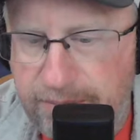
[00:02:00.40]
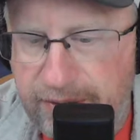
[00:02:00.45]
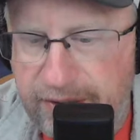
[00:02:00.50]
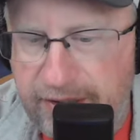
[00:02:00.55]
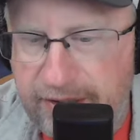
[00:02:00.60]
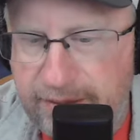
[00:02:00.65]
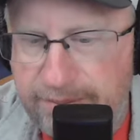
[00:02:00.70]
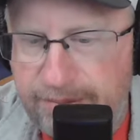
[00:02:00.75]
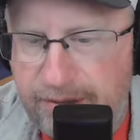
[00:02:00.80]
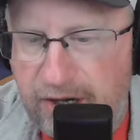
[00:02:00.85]

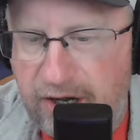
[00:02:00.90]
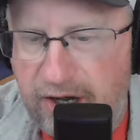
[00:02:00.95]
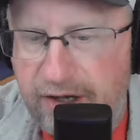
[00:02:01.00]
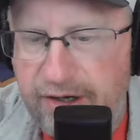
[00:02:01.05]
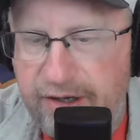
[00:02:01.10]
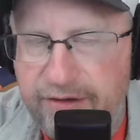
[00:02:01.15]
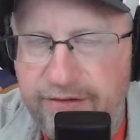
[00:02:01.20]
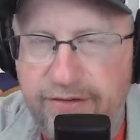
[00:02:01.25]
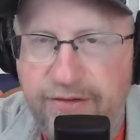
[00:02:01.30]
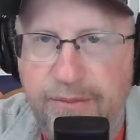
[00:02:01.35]
being upon
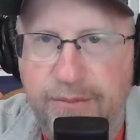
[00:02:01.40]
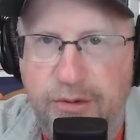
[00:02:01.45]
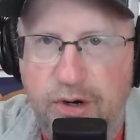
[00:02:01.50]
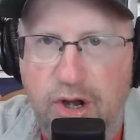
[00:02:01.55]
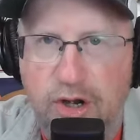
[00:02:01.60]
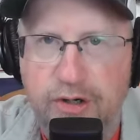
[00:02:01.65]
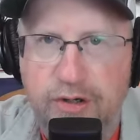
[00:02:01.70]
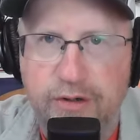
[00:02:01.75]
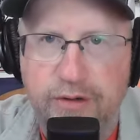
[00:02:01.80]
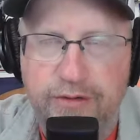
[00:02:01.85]
us. The
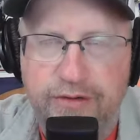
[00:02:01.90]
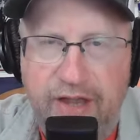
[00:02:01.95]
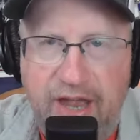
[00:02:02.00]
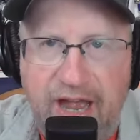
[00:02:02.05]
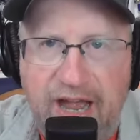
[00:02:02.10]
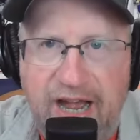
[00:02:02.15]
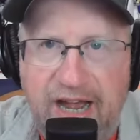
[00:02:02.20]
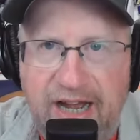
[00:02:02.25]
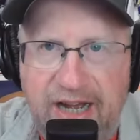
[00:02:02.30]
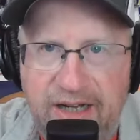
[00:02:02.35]
Broncos
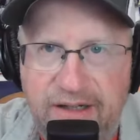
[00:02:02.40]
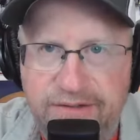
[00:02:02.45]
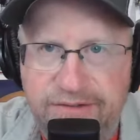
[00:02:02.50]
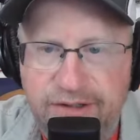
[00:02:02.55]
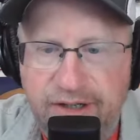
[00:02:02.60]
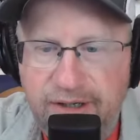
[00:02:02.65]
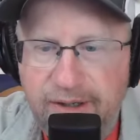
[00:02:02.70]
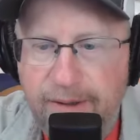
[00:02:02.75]
have